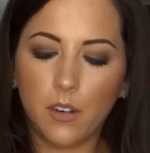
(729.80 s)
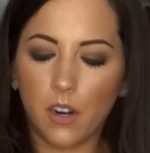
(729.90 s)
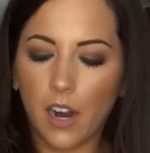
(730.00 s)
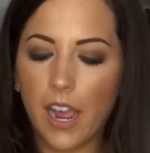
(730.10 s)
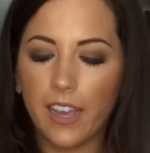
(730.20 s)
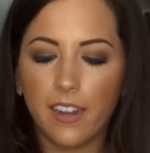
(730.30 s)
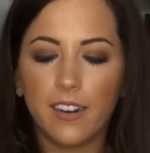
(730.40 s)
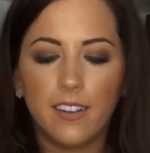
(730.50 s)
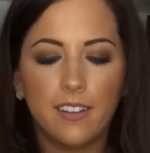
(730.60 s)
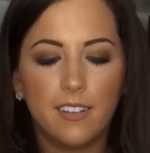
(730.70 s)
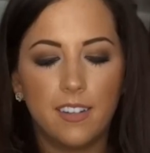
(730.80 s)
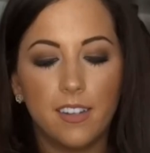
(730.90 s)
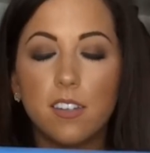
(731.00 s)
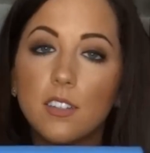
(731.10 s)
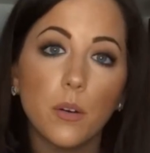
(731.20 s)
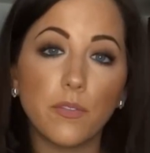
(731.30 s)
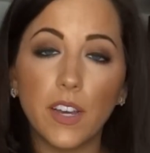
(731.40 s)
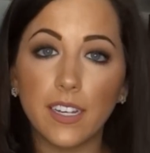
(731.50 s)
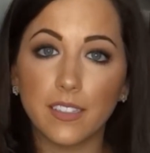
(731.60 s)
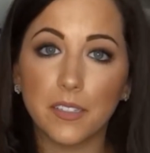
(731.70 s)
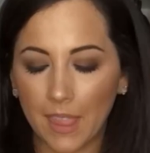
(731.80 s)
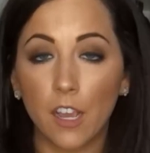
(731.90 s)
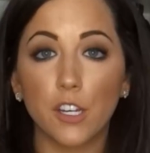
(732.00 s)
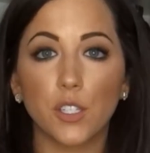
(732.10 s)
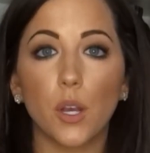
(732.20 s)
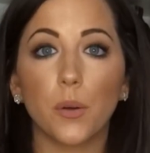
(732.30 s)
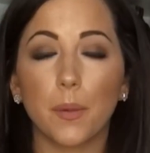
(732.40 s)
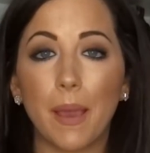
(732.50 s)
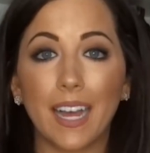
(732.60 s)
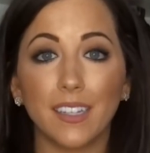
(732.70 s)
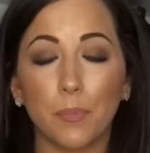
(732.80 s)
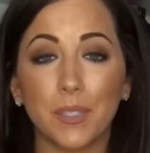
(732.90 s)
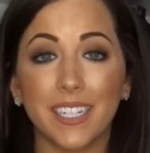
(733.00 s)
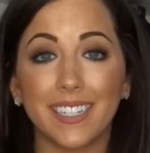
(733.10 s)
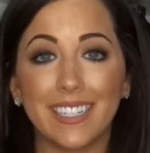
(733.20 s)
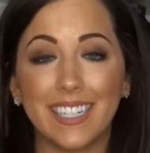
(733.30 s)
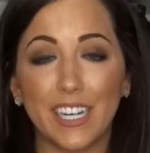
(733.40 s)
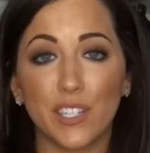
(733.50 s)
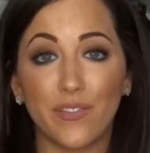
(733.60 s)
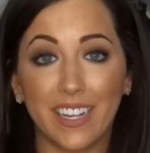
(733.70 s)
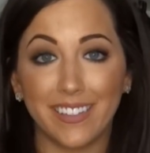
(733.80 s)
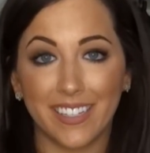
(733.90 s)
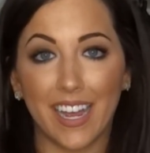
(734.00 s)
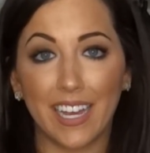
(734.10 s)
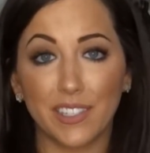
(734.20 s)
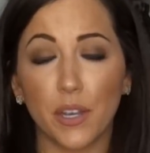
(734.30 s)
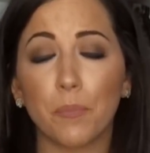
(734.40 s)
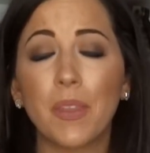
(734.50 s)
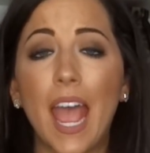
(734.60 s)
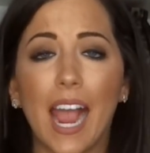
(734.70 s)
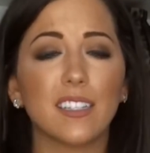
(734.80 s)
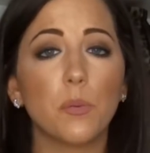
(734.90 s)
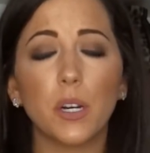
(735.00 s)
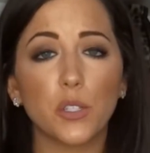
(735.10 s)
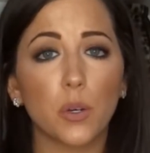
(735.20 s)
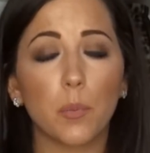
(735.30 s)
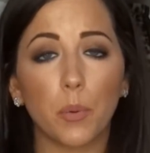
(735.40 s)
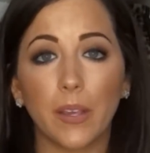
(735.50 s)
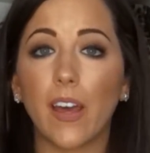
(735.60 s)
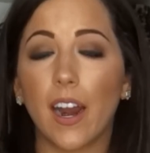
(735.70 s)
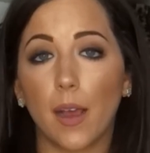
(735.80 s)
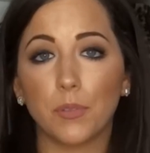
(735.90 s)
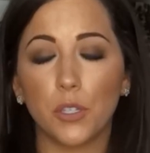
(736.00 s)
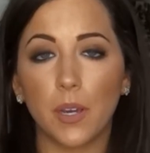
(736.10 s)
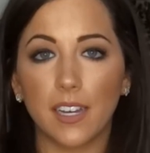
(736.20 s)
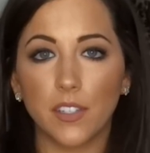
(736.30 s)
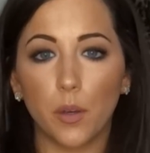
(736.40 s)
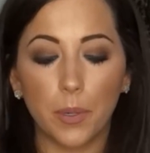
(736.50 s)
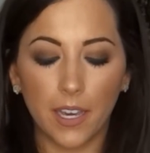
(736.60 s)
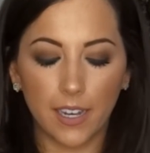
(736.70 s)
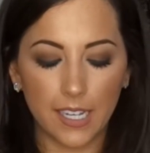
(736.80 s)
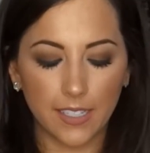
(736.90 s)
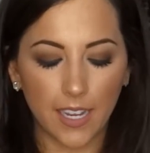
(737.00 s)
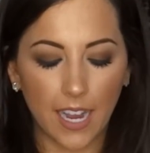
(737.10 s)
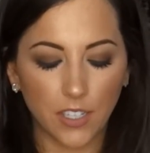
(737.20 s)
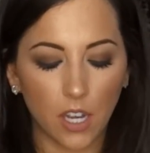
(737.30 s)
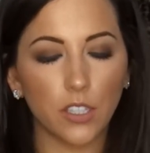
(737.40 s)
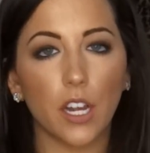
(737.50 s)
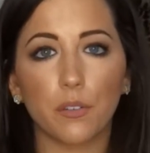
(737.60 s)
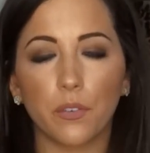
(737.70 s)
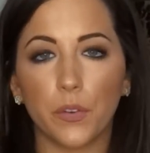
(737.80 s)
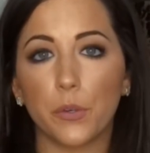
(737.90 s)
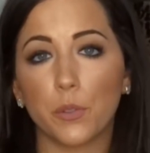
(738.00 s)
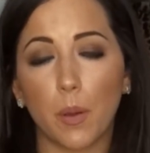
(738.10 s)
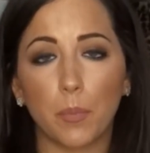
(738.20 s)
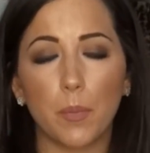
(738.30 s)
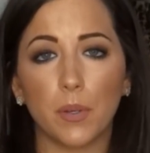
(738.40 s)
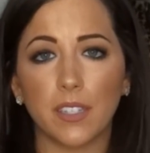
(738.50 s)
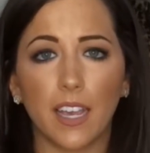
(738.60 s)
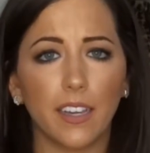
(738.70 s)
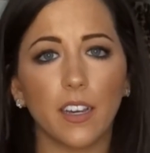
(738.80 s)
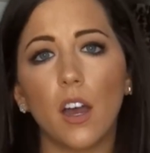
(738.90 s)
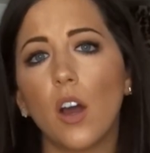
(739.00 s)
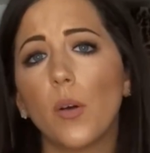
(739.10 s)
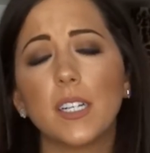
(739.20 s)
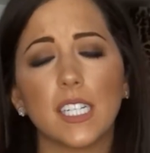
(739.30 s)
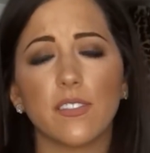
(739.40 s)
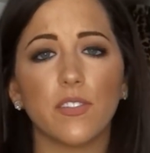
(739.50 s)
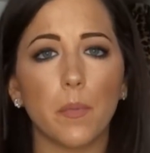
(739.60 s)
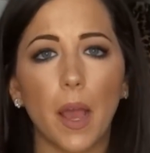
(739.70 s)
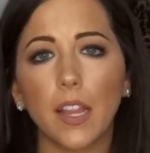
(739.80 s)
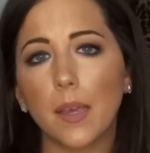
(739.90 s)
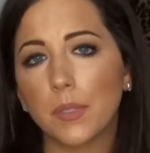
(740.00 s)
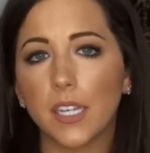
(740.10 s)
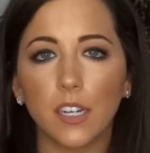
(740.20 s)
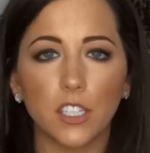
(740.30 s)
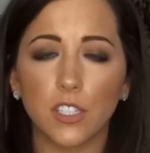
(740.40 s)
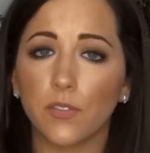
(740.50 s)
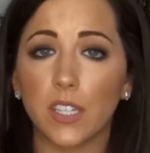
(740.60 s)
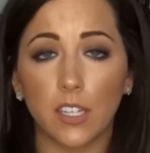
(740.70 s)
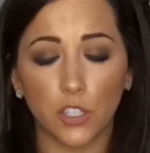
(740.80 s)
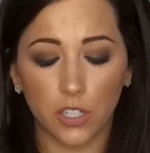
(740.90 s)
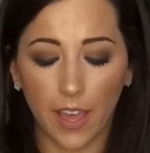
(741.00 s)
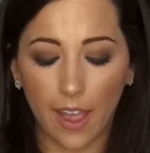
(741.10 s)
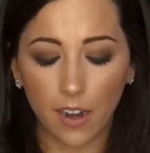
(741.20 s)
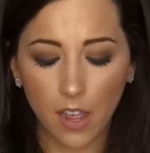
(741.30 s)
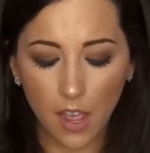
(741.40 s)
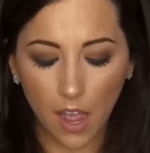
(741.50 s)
All right, so it fits. So the MAC lipstick does fit inside. So I did want to sort of bring that up to you guys though, because I saw a lot of reviews about people saying like, oh, it doesn't fit my lipstick or doesn't fit this or that,